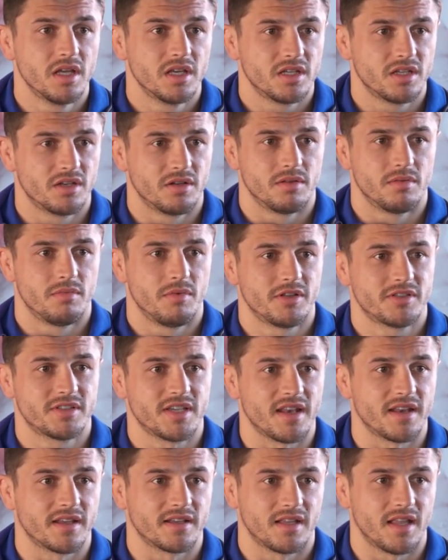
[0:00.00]
you know the more
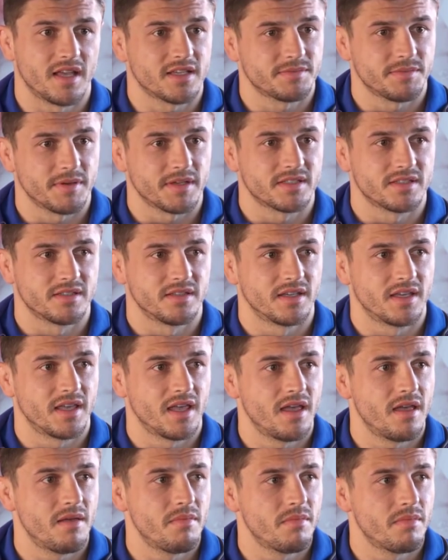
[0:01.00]
technical aspects of the
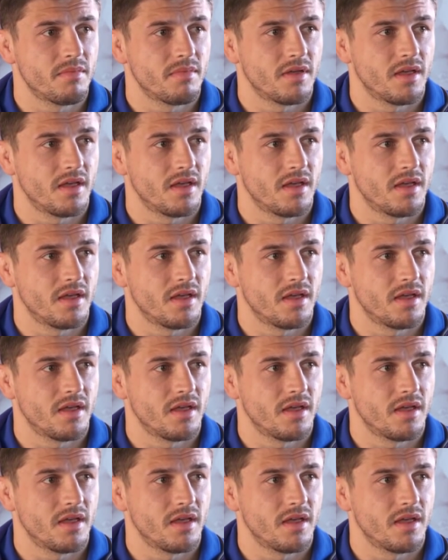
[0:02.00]
game.